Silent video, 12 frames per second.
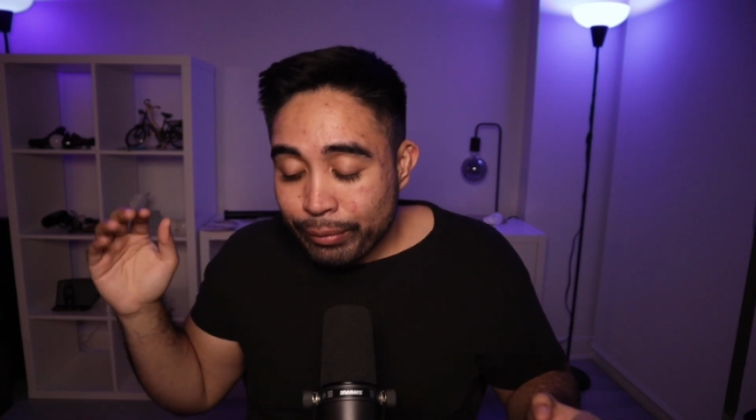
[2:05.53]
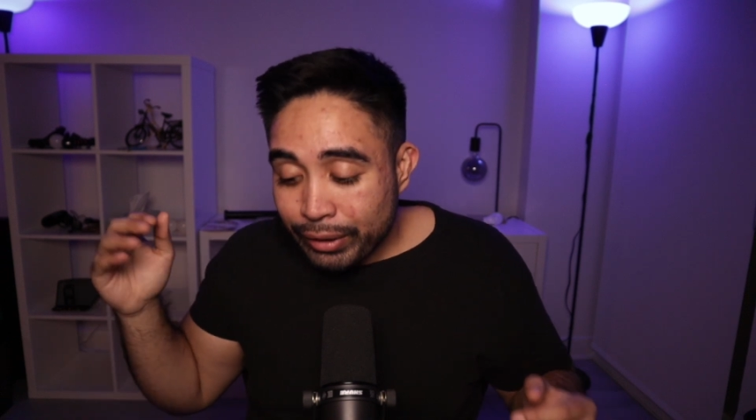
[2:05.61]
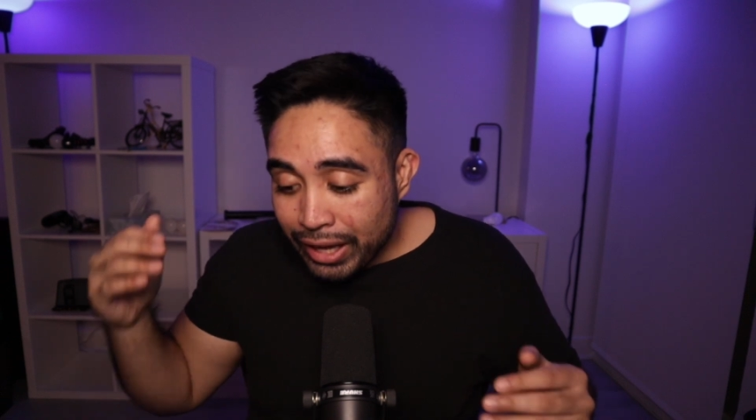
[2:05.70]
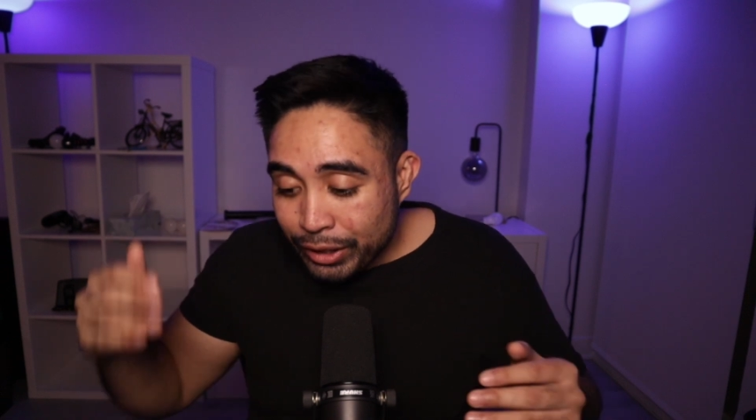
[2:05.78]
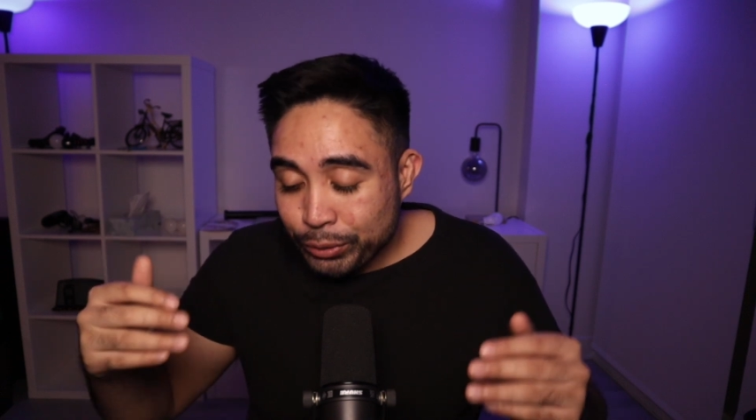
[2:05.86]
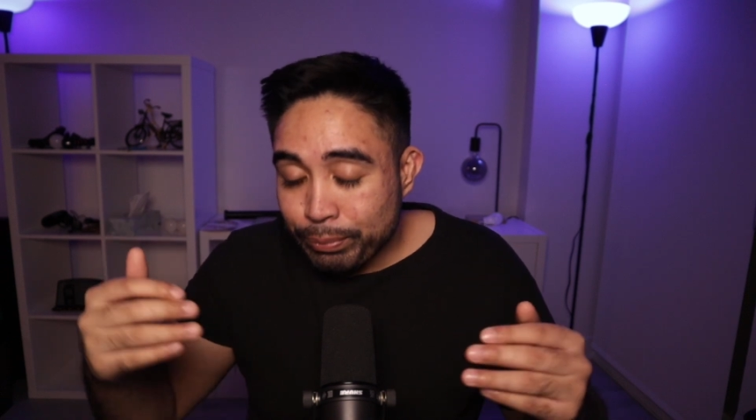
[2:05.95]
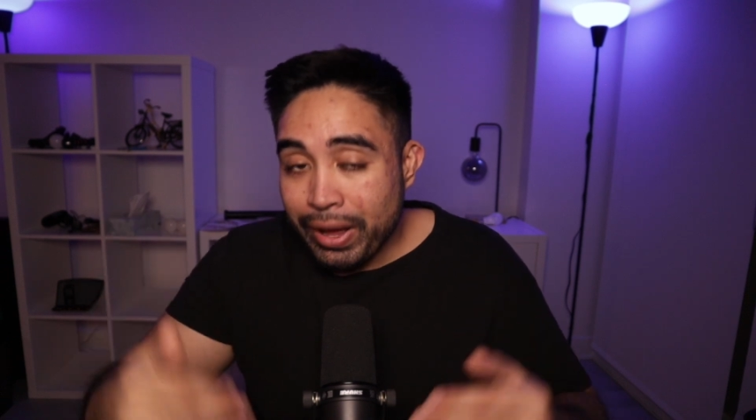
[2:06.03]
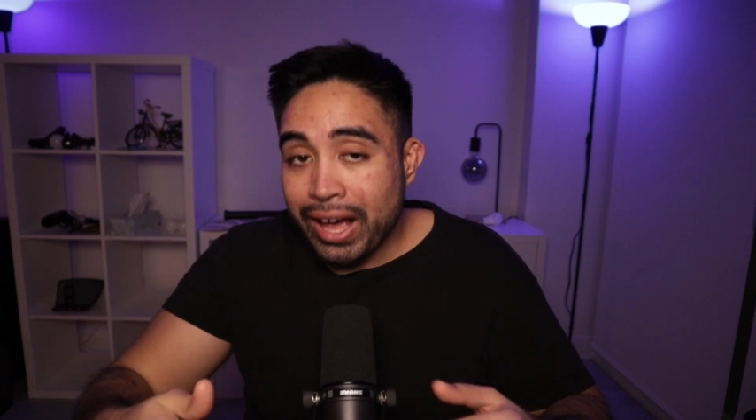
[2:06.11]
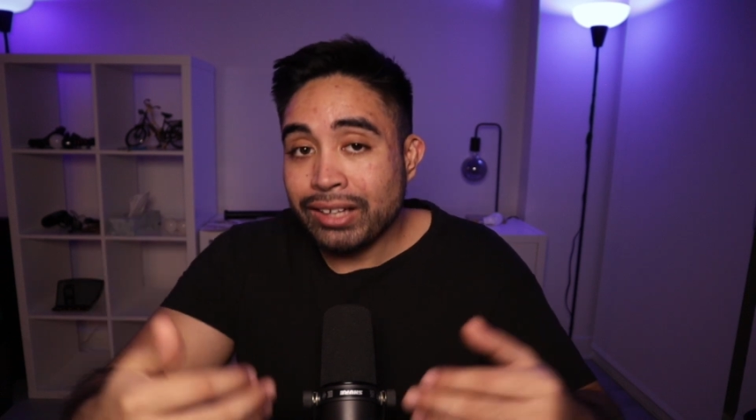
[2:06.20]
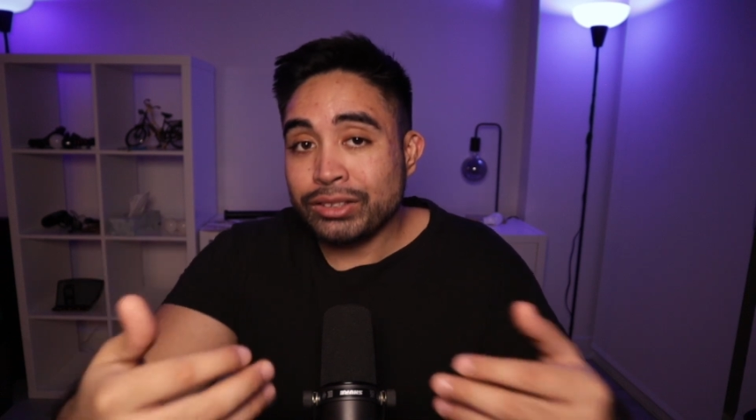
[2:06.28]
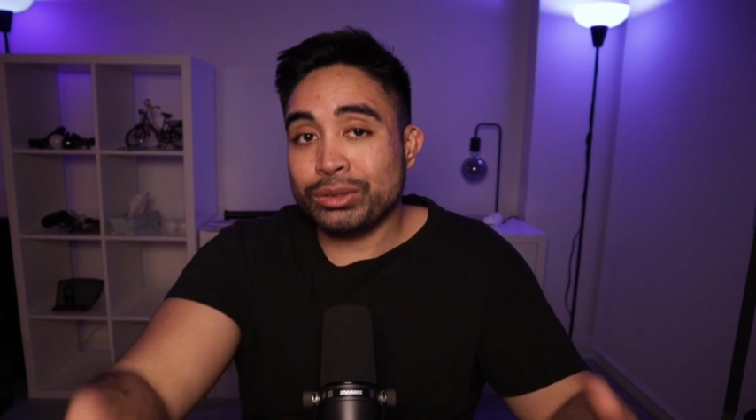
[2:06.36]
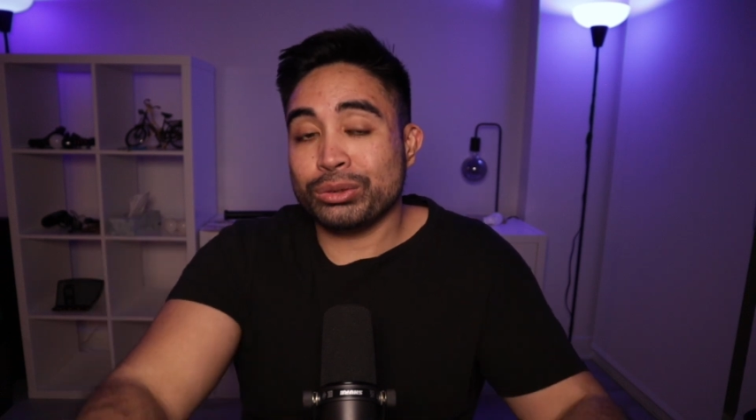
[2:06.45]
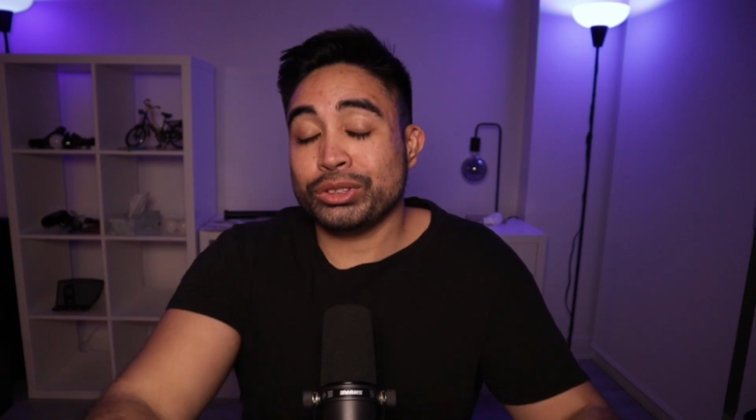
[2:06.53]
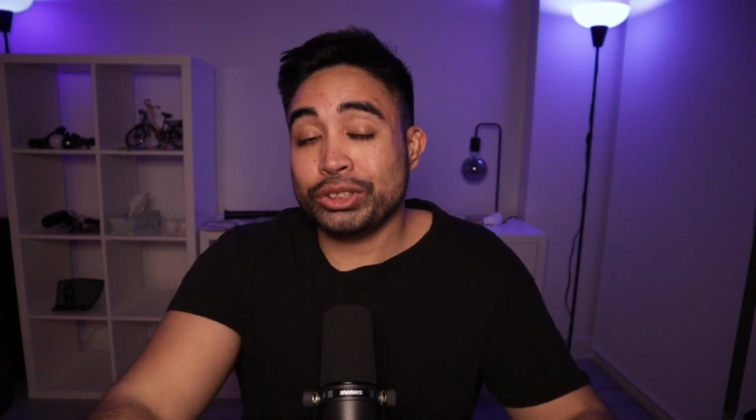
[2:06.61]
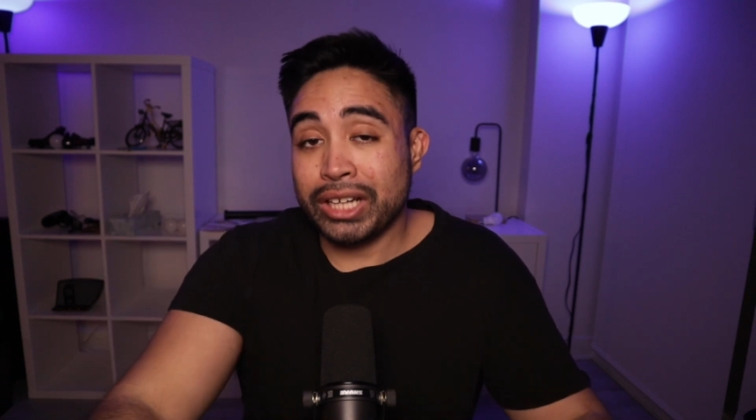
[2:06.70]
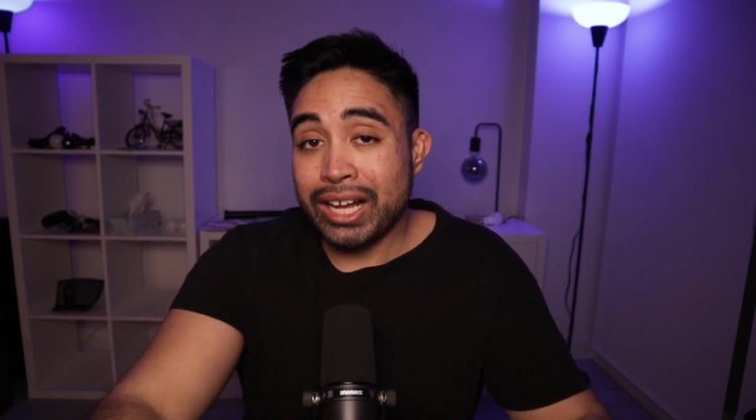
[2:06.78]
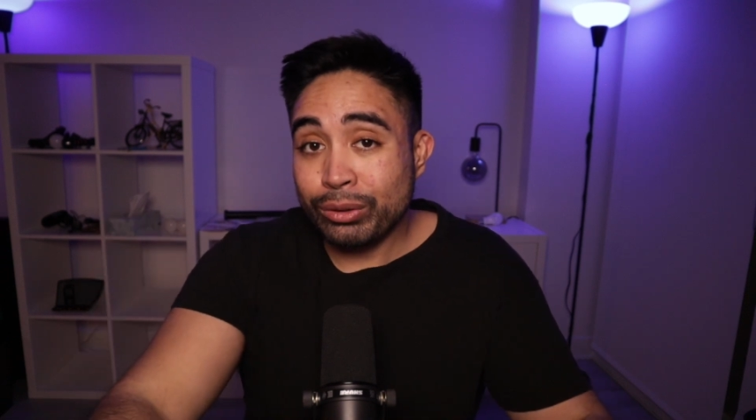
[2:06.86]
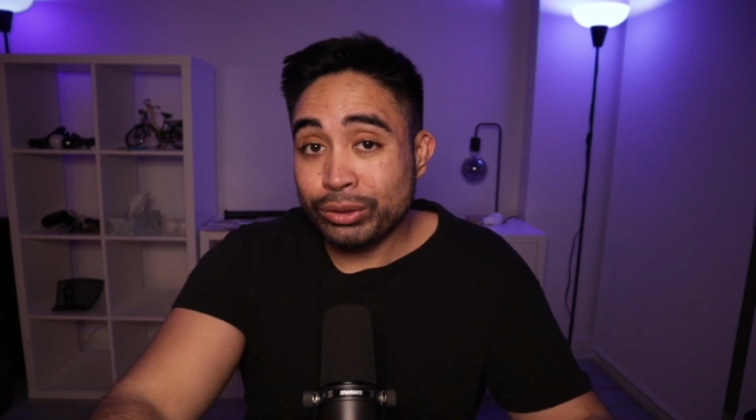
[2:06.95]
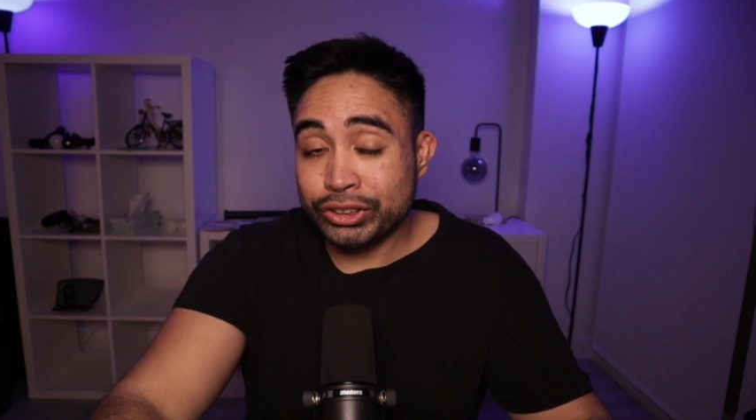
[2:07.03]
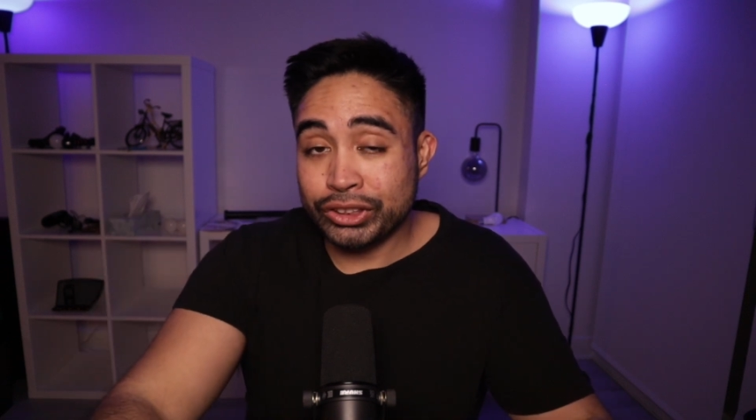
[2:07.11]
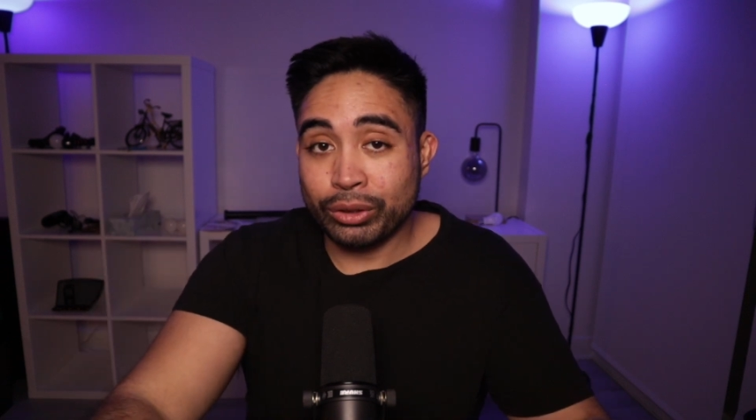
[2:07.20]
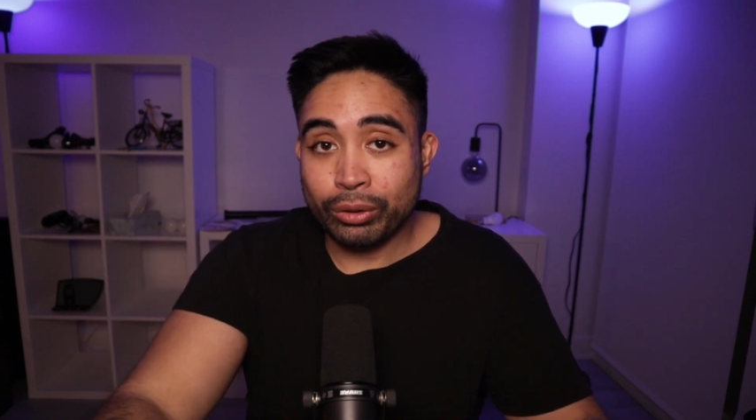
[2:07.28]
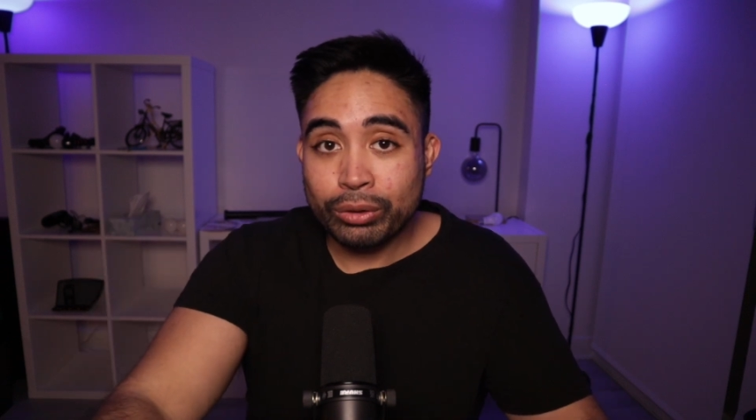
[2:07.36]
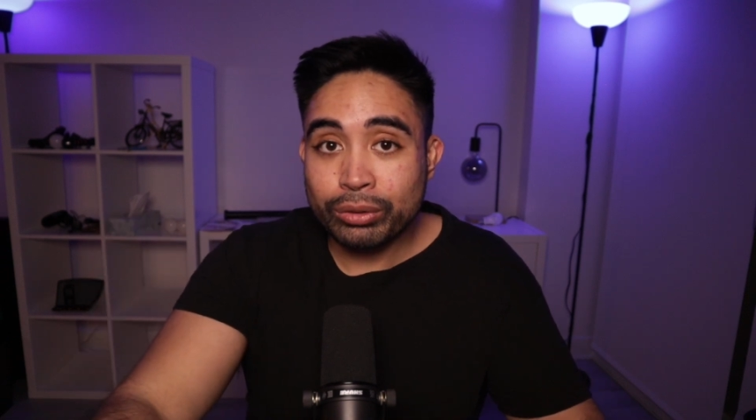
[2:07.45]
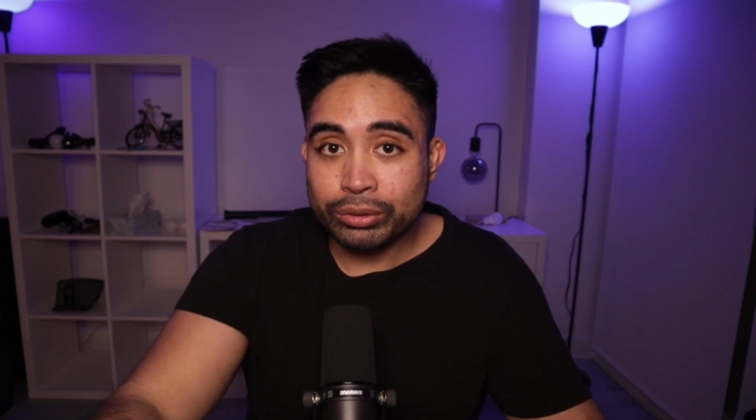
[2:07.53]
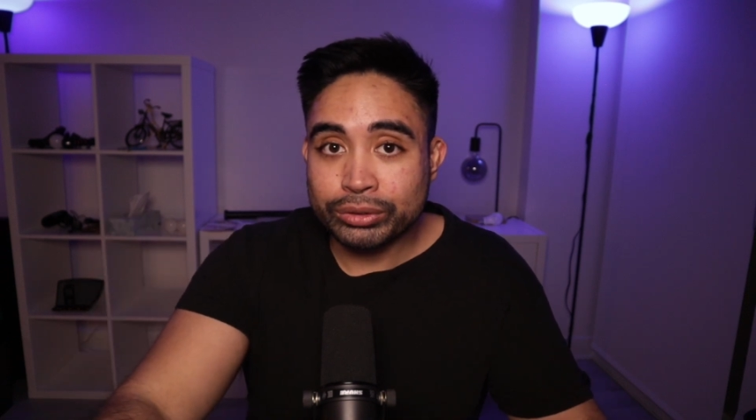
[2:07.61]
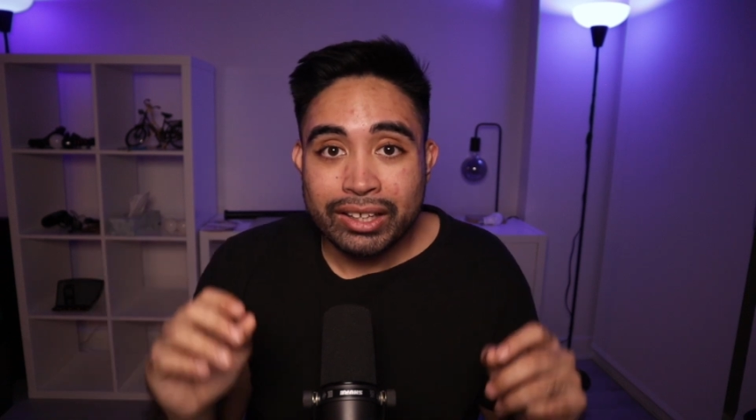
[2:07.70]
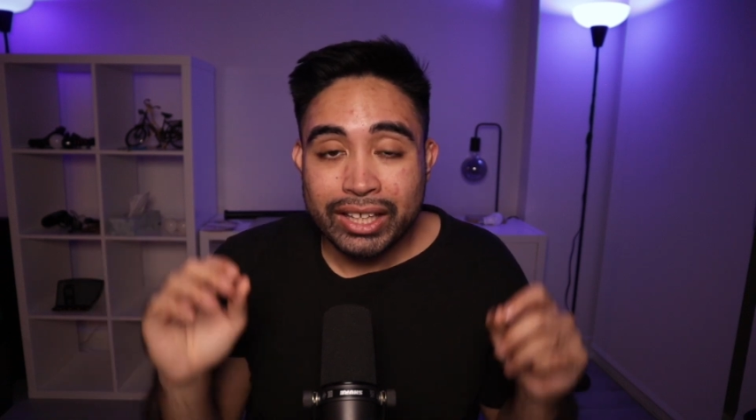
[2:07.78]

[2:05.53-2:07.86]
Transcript: get you past those challenging hurdles,